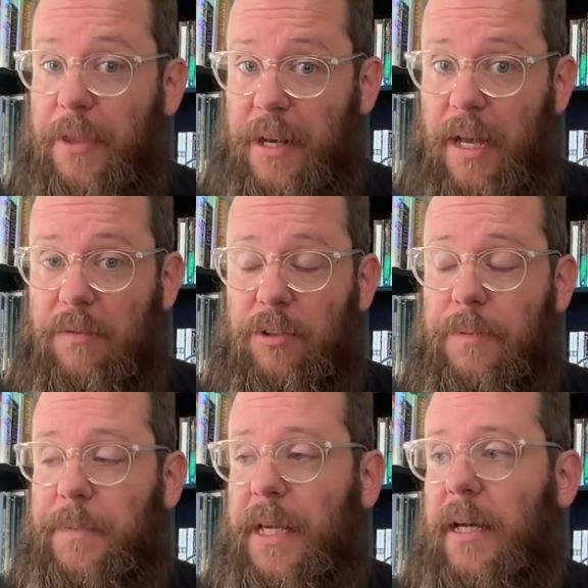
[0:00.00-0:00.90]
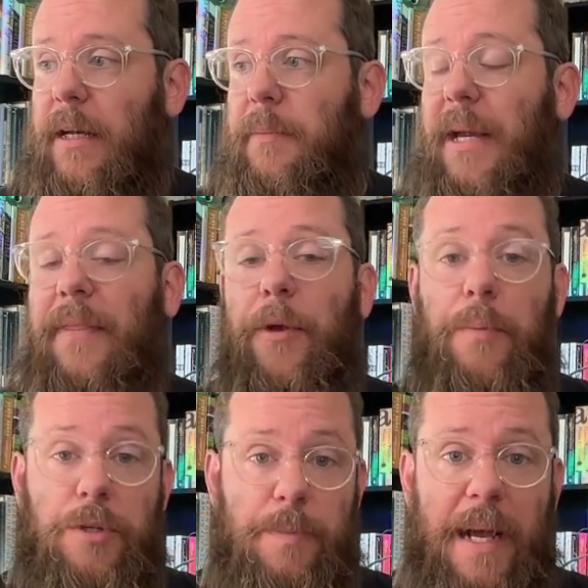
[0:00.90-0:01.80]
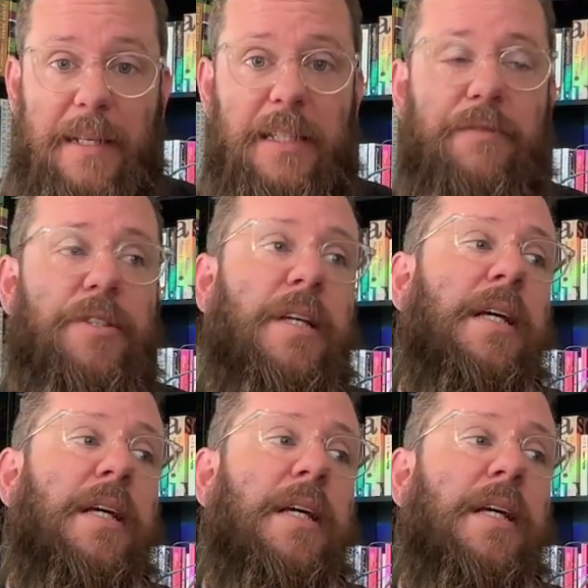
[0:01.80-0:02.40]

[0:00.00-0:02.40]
novel, and their perspectives